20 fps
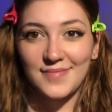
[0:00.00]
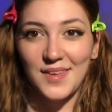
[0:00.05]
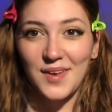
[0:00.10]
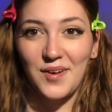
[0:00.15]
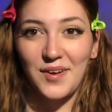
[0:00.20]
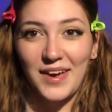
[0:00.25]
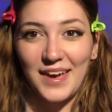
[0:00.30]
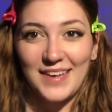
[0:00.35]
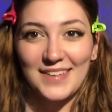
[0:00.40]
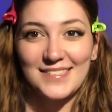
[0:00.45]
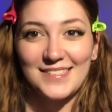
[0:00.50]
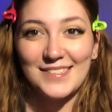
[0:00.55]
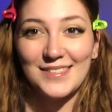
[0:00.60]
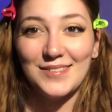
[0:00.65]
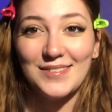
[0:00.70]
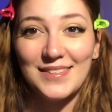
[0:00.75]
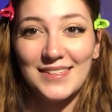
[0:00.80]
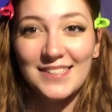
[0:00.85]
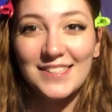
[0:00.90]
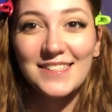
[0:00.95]
Okay, so
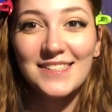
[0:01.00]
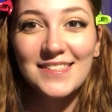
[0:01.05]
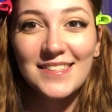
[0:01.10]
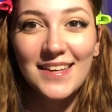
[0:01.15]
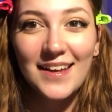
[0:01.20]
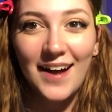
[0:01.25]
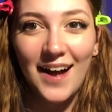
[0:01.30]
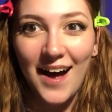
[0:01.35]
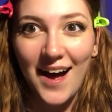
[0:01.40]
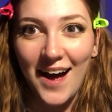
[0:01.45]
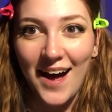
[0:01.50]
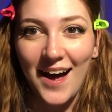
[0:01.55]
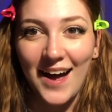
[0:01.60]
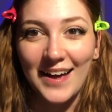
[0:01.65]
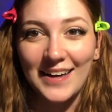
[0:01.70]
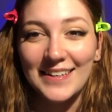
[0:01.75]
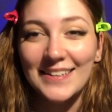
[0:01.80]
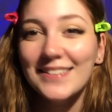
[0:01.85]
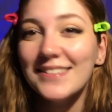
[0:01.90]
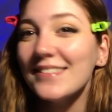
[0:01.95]
this is the
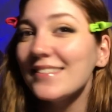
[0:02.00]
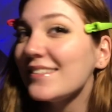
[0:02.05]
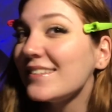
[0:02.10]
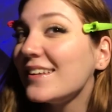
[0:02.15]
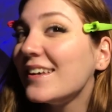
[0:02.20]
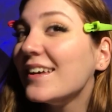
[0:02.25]
eyes.